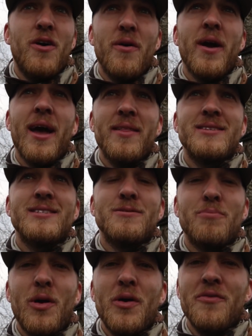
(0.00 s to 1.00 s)
oh yeah, this is
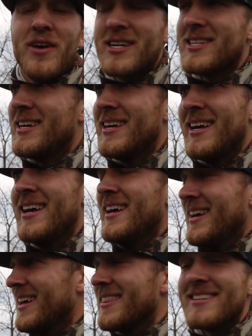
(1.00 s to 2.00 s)
perfect.
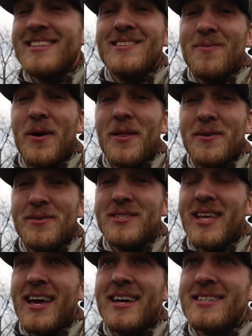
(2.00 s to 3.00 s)
This is one of those
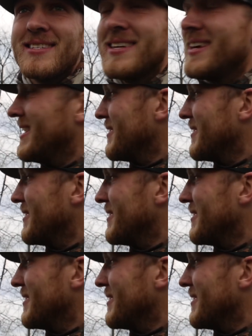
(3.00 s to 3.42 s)
days.